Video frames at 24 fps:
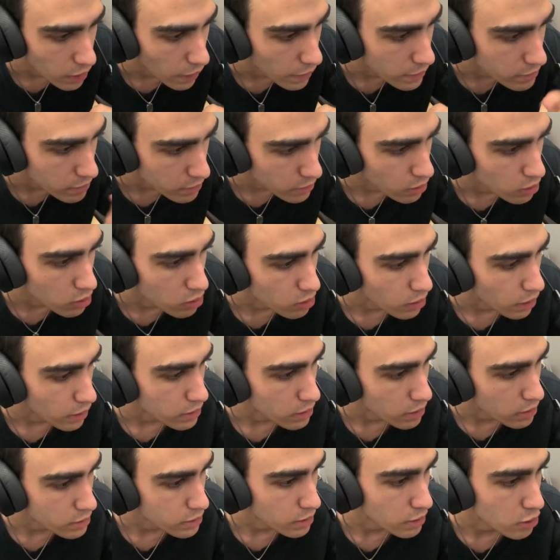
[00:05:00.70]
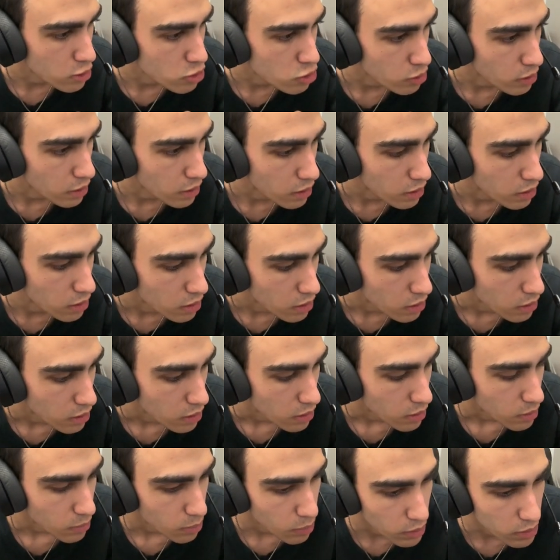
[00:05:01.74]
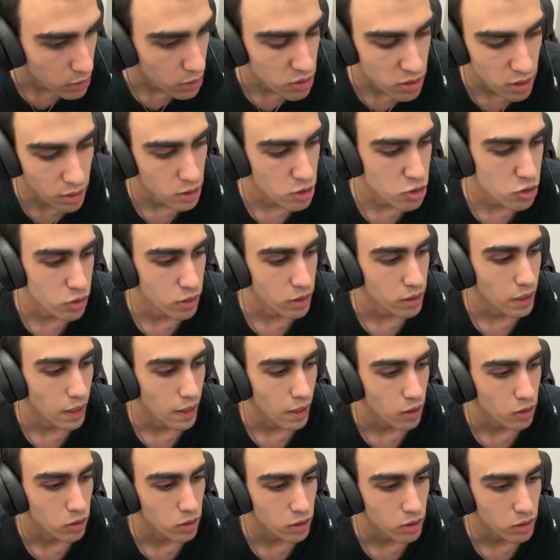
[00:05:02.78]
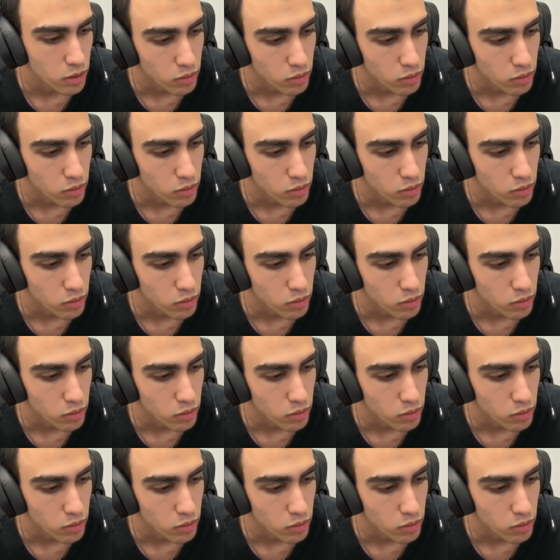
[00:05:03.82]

I did alert, I did take a trade, but the second trade I alerted